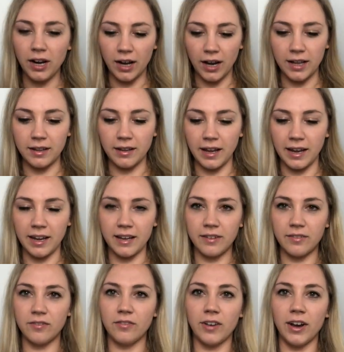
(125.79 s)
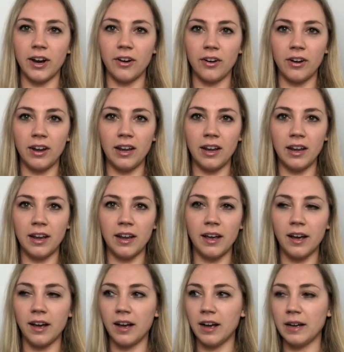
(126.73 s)
I like very
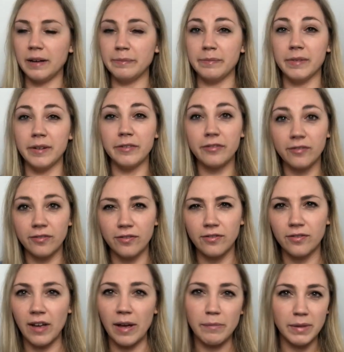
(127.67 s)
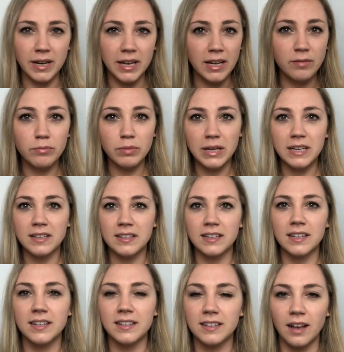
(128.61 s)
um, feminine pieces.